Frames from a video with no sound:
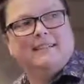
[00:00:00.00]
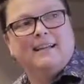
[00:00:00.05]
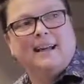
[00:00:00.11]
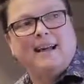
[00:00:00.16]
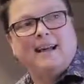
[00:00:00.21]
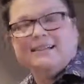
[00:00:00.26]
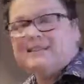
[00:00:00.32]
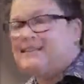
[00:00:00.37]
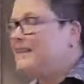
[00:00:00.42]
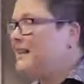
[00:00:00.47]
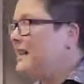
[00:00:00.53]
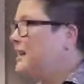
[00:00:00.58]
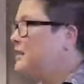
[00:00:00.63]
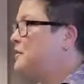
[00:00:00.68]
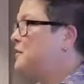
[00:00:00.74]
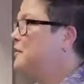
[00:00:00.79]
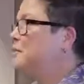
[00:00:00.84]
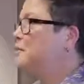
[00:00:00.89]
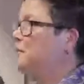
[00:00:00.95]
S
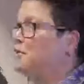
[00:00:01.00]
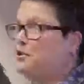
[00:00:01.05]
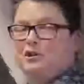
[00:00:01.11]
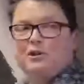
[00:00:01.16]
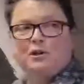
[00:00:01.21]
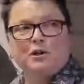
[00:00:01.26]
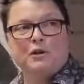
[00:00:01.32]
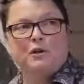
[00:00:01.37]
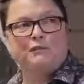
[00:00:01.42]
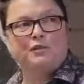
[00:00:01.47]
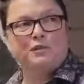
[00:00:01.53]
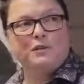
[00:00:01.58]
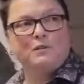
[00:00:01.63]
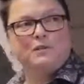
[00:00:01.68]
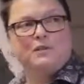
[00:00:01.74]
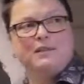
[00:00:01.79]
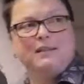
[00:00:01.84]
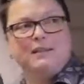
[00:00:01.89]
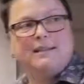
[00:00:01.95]
stands for secure. If you
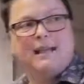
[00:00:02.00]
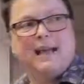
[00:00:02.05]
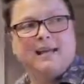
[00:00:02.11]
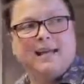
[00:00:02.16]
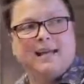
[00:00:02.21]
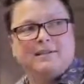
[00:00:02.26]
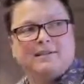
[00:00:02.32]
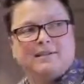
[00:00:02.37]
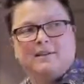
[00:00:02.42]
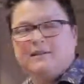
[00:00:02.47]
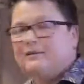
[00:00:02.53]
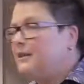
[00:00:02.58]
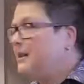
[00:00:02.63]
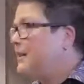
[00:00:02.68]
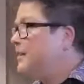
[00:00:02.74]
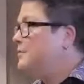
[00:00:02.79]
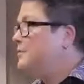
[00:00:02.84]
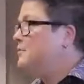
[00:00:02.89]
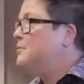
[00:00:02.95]
don't see that S on
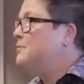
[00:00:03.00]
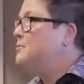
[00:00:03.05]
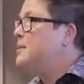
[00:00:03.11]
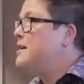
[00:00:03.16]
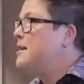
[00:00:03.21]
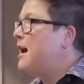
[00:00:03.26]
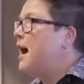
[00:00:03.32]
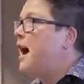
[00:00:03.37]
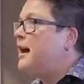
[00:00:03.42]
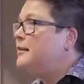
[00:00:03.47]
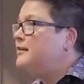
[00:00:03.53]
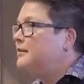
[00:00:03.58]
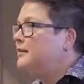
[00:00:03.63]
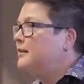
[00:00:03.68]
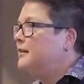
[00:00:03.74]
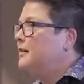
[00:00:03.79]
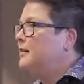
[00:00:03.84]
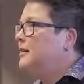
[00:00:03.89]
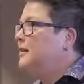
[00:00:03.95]
there, do not
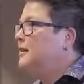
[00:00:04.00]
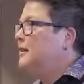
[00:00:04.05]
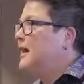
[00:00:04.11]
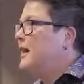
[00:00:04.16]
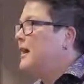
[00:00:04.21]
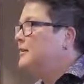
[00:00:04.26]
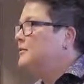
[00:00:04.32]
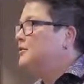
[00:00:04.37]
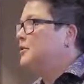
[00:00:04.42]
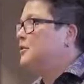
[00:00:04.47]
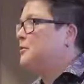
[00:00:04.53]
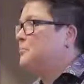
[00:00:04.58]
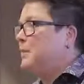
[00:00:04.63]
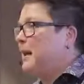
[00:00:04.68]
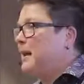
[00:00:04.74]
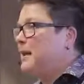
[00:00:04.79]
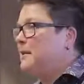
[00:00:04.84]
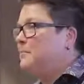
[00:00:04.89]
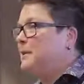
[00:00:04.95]
enter
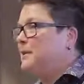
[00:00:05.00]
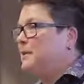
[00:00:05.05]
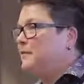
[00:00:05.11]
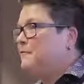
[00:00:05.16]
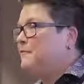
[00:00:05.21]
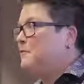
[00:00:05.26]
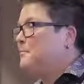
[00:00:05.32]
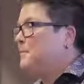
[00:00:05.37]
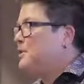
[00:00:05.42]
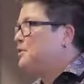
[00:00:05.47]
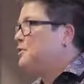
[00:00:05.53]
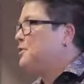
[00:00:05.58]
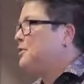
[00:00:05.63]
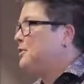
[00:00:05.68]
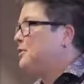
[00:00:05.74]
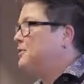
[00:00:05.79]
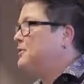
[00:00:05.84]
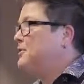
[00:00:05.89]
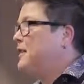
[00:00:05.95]
payment
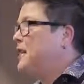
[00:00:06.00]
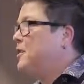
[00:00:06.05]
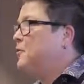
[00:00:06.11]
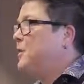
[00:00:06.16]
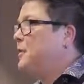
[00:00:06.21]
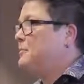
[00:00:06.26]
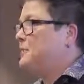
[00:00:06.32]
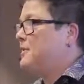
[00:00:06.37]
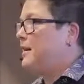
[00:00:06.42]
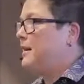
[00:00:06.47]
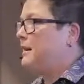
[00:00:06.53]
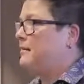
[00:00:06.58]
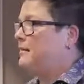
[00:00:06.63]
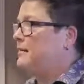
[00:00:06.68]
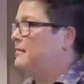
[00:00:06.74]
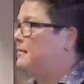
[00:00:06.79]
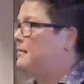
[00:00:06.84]
information onto that website.